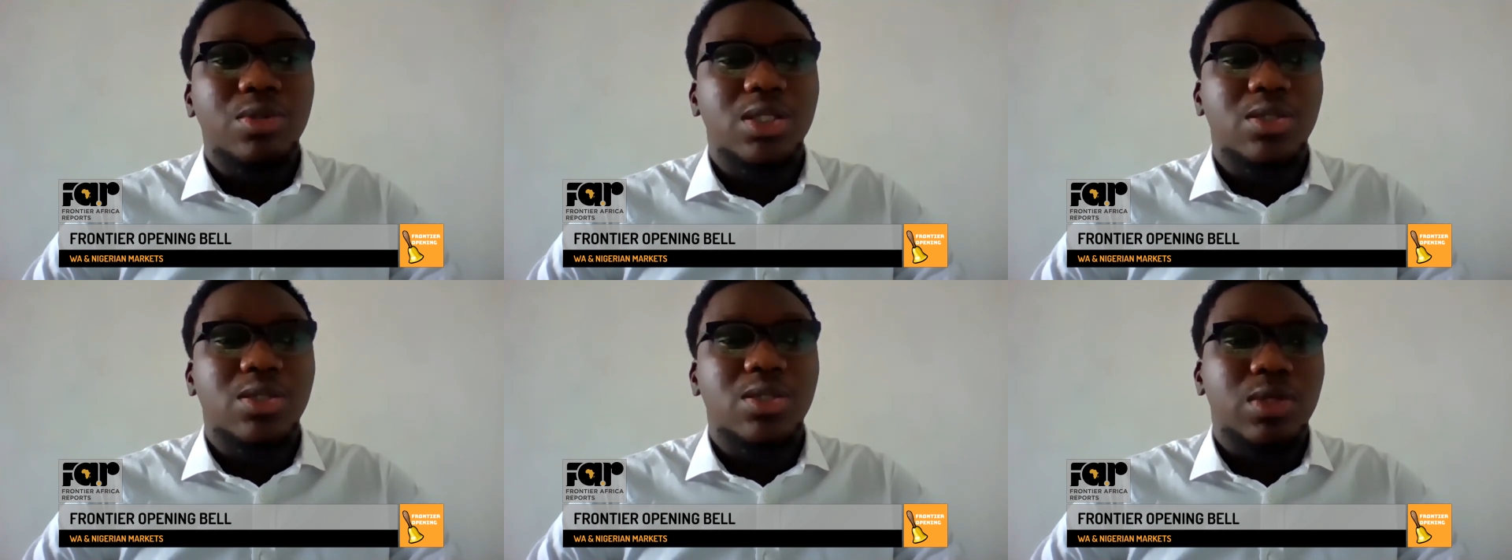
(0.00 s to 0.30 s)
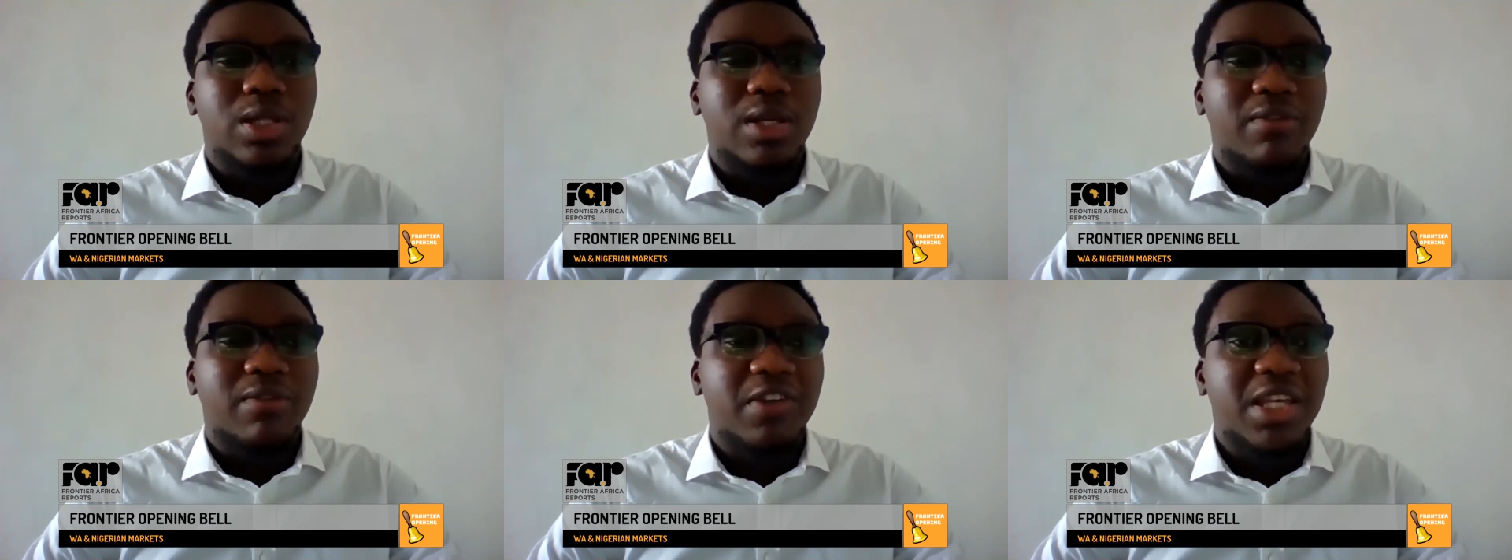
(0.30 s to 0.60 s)
it
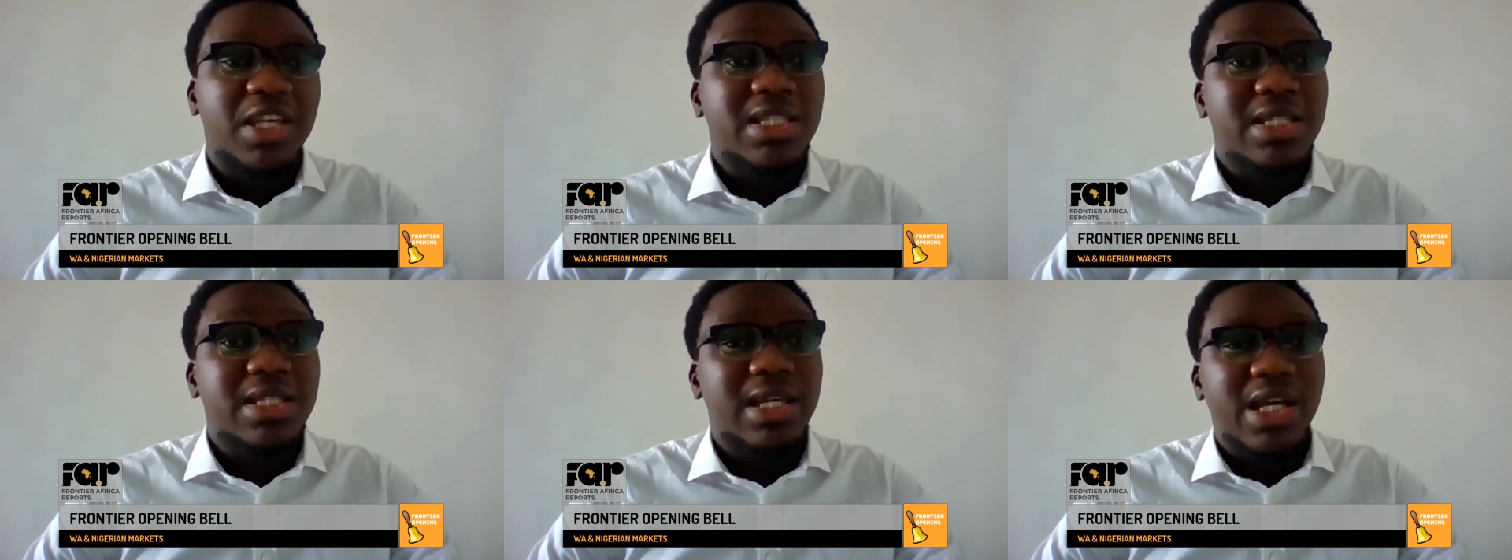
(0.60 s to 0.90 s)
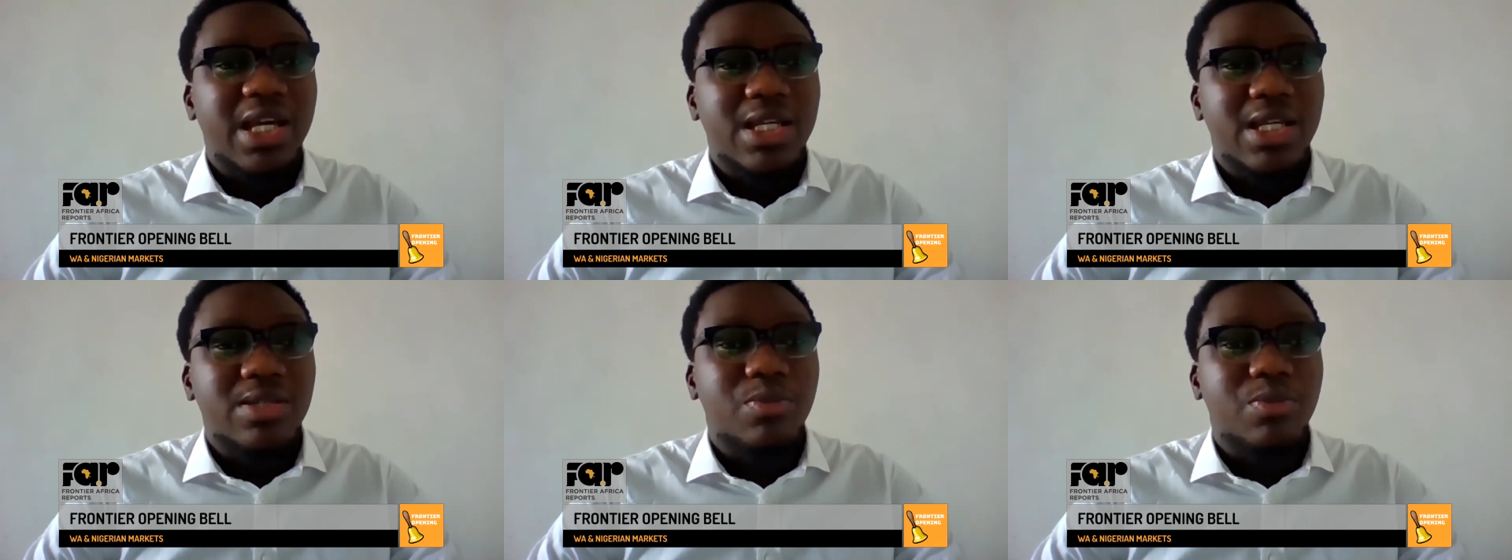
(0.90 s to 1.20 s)
will affect
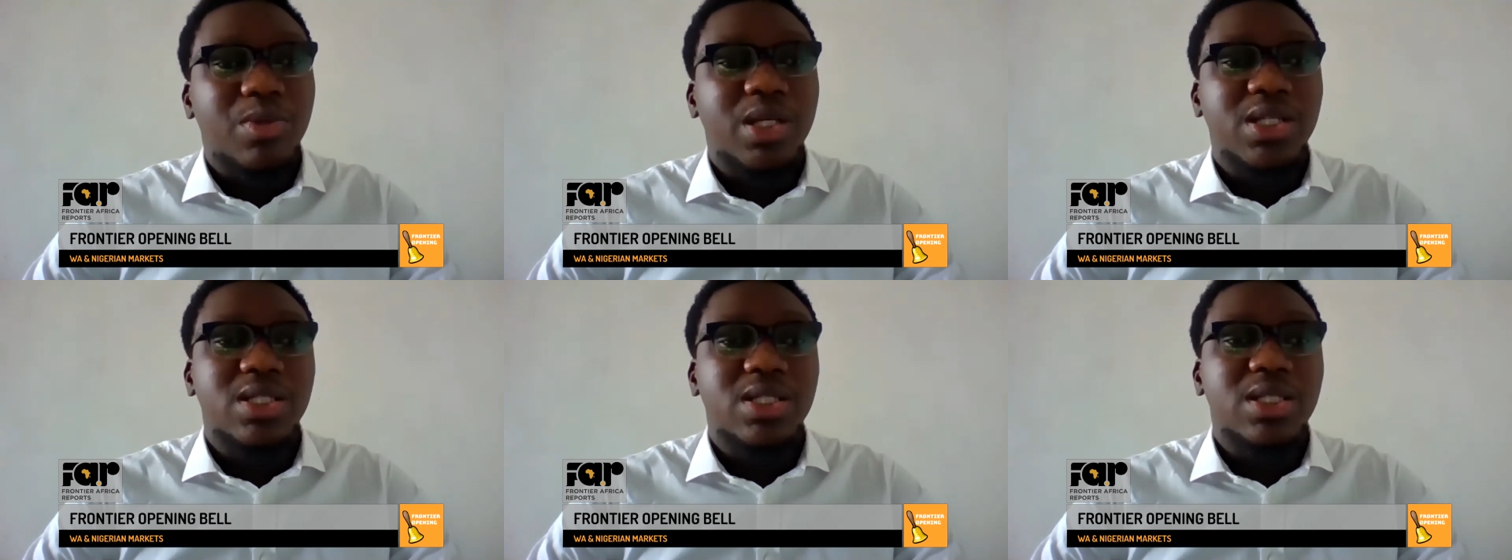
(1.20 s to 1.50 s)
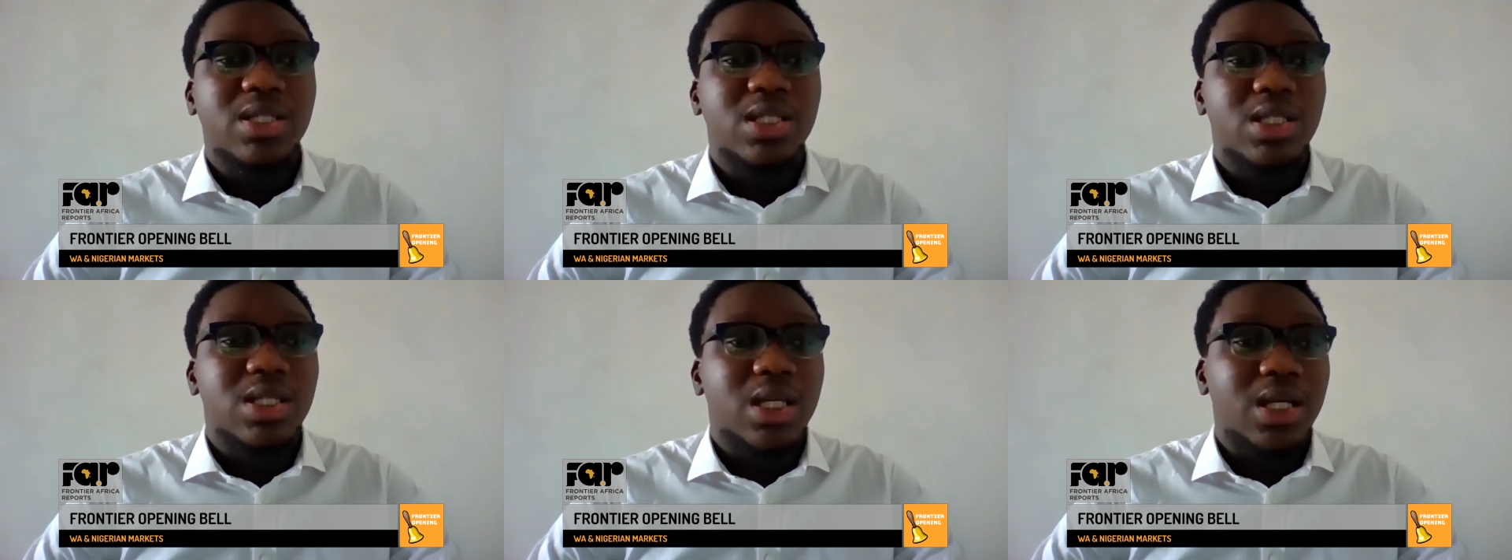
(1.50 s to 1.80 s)
gas
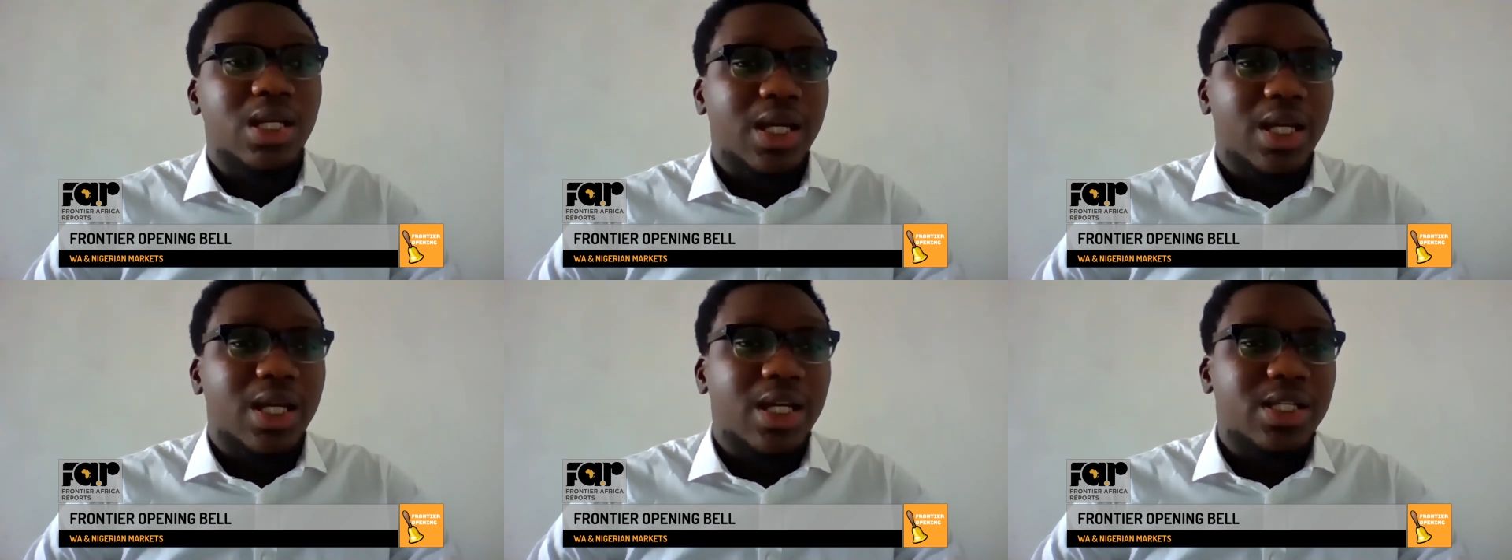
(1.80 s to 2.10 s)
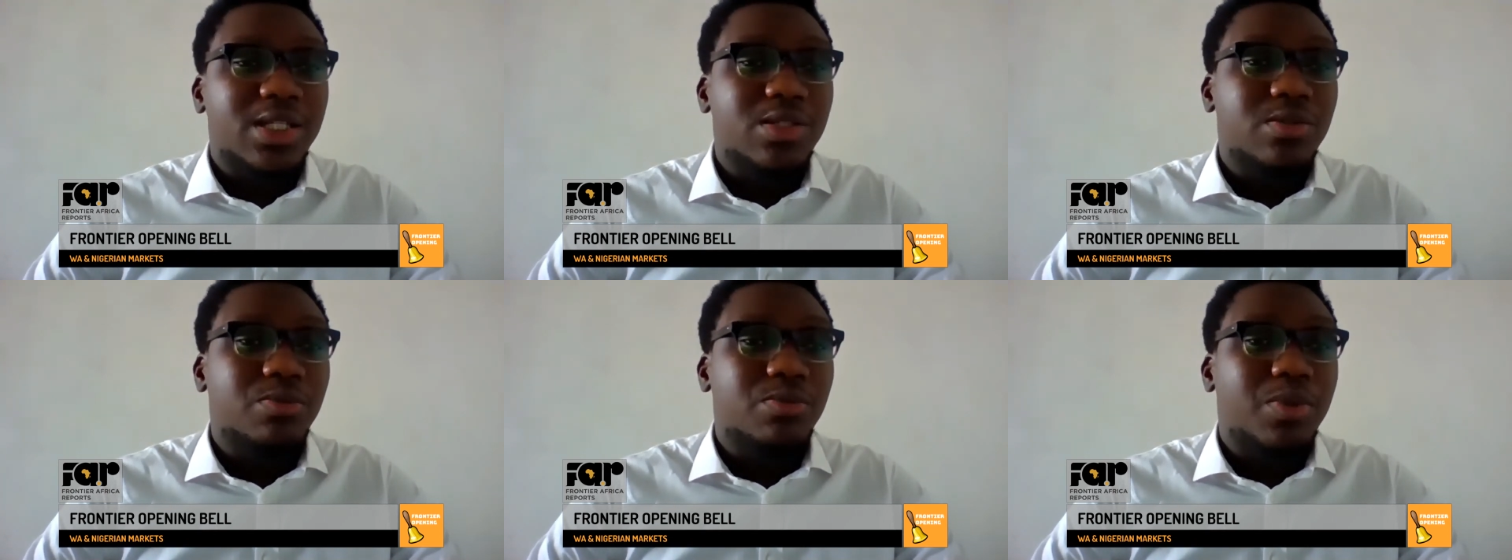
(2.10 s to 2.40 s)
prices and
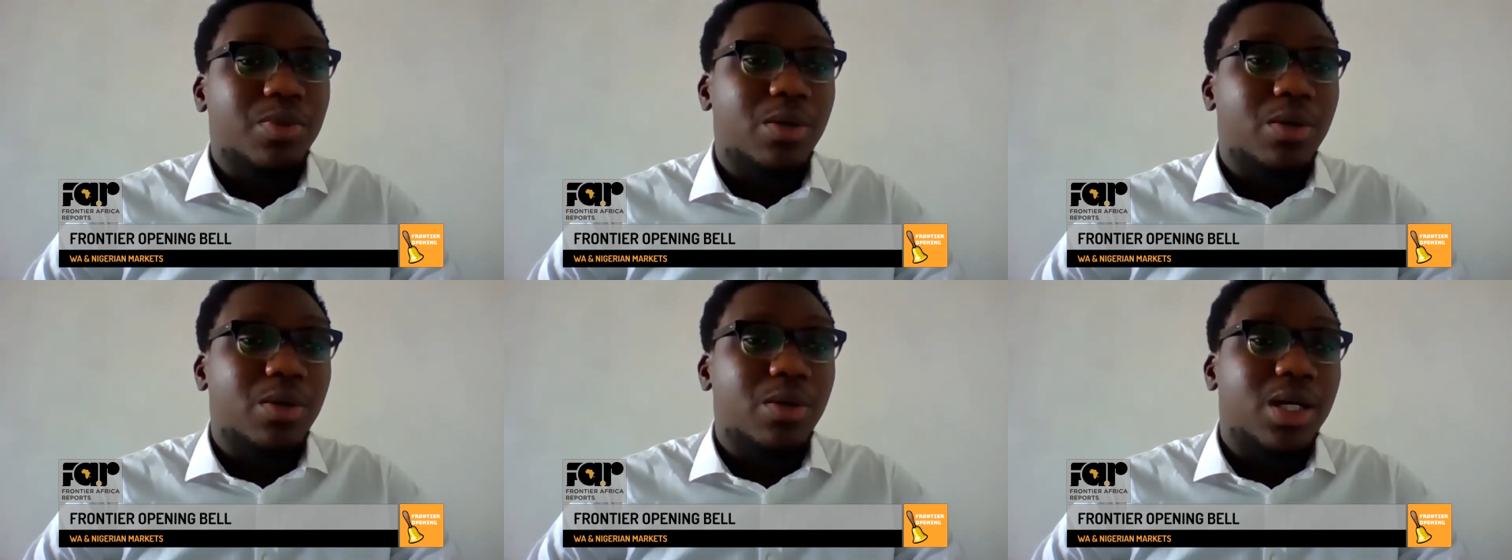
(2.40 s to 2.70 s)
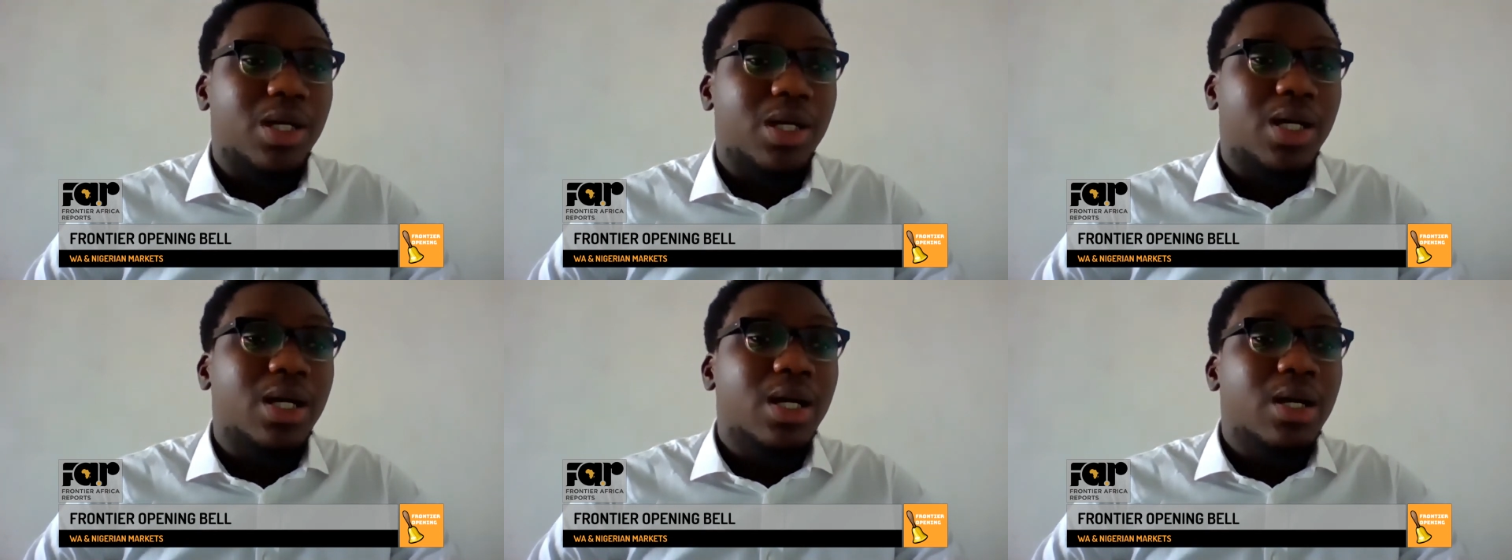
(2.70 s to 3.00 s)
gas to
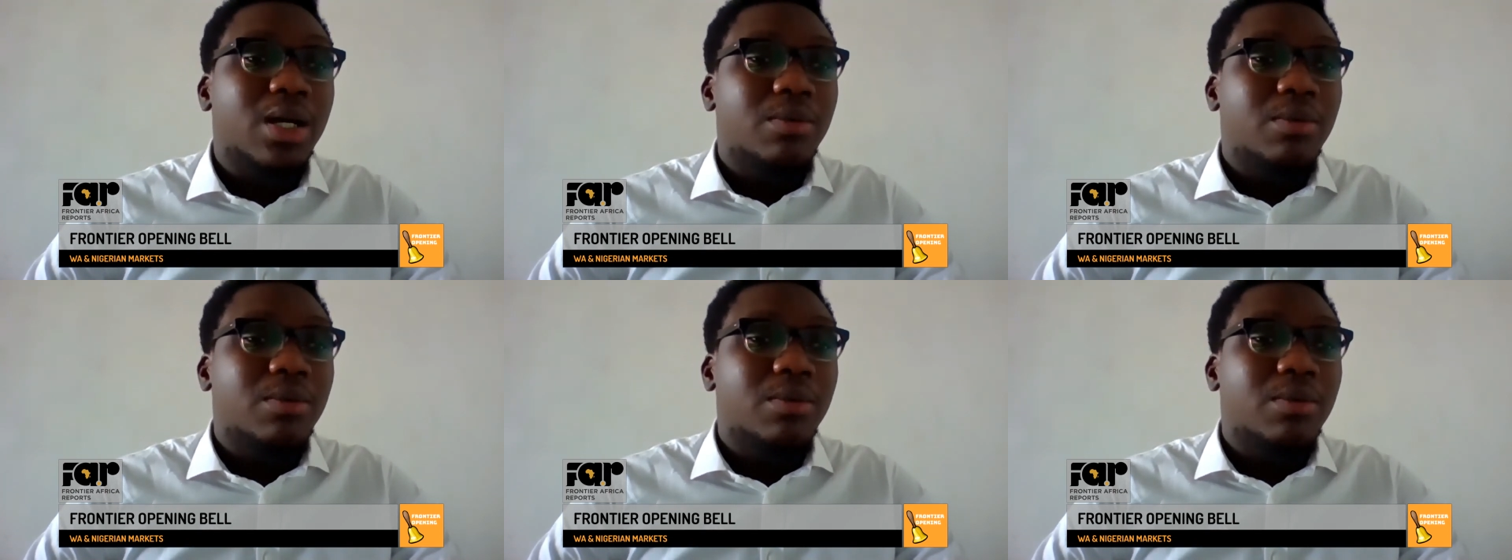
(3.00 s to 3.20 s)
power